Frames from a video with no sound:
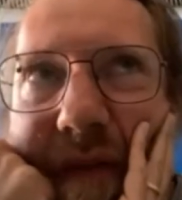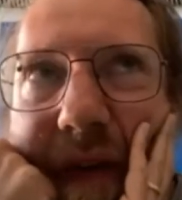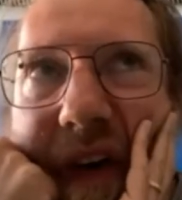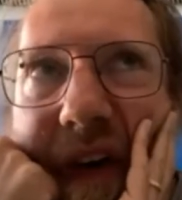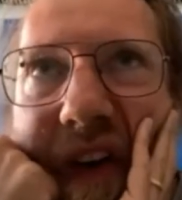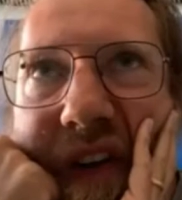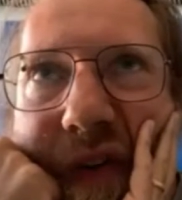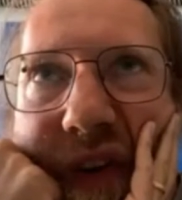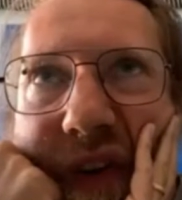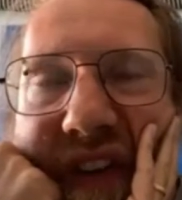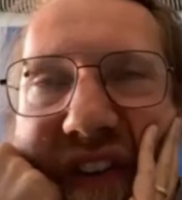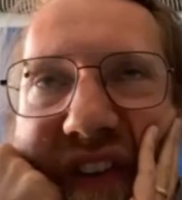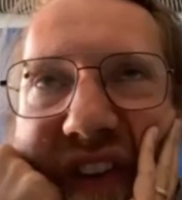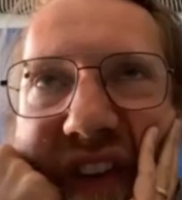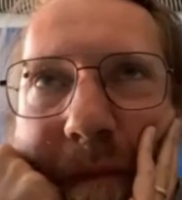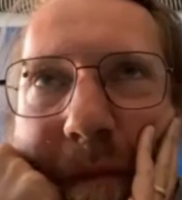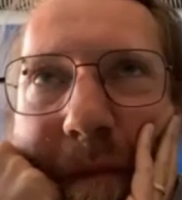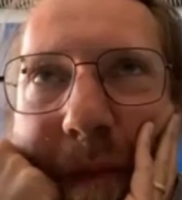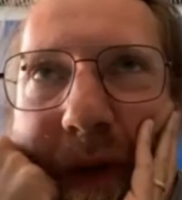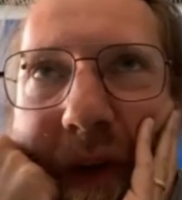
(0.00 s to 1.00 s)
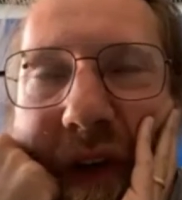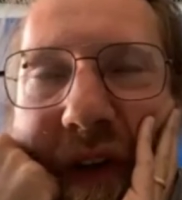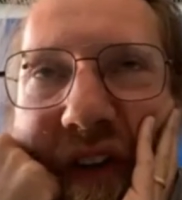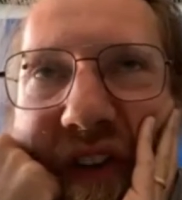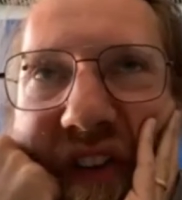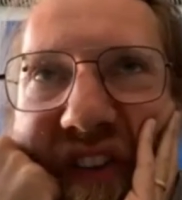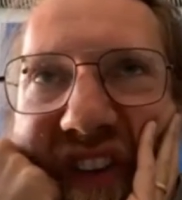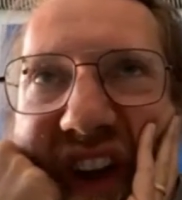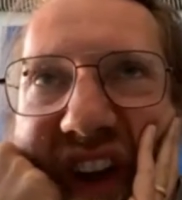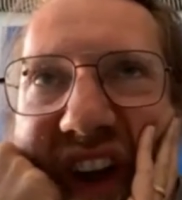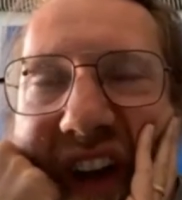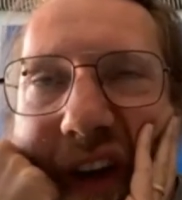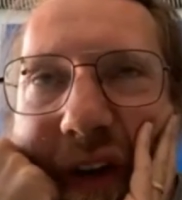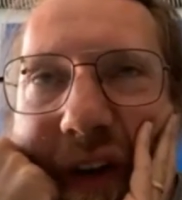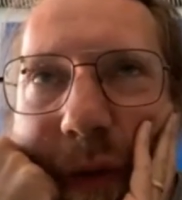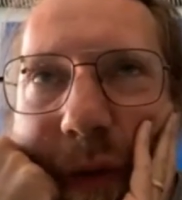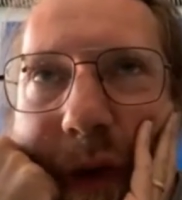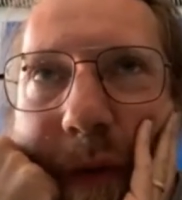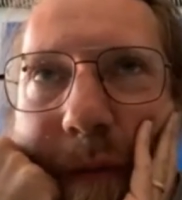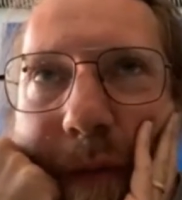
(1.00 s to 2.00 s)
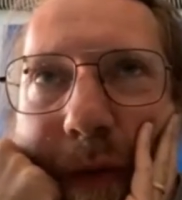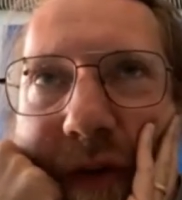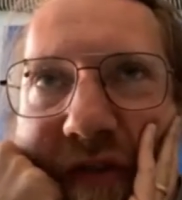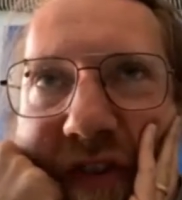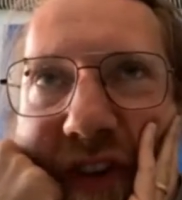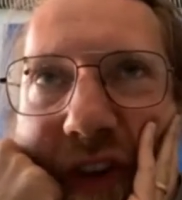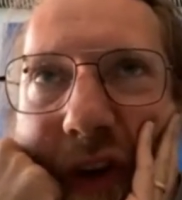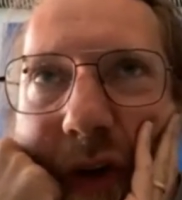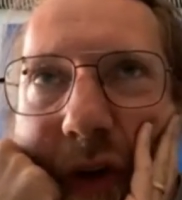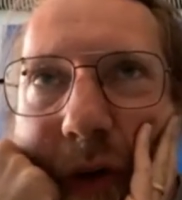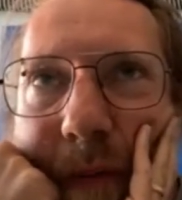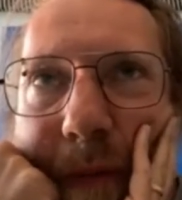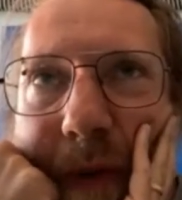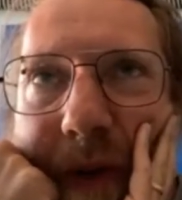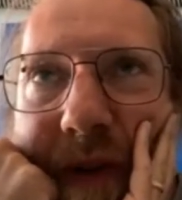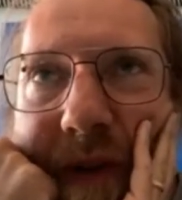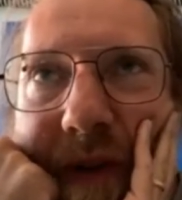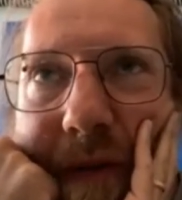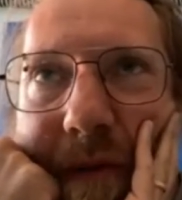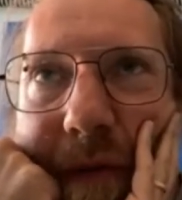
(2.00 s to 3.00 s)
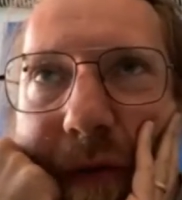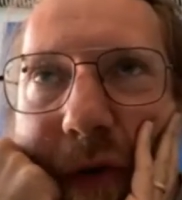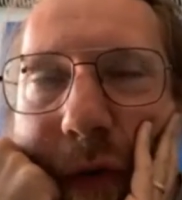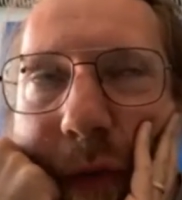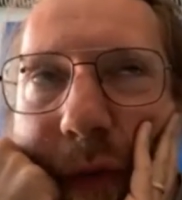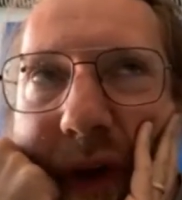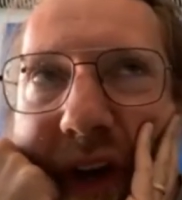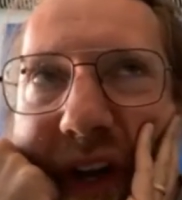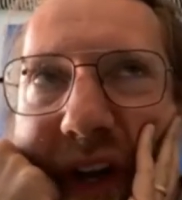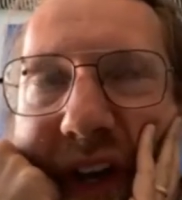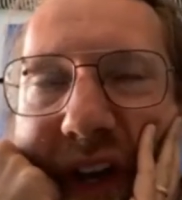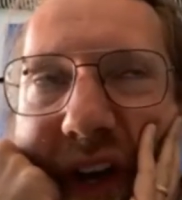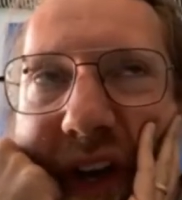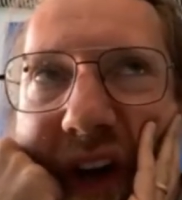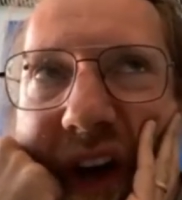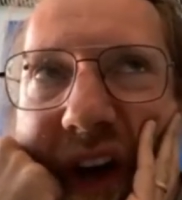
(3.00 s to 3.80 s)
very interesting, because I actually approach it a completely different way.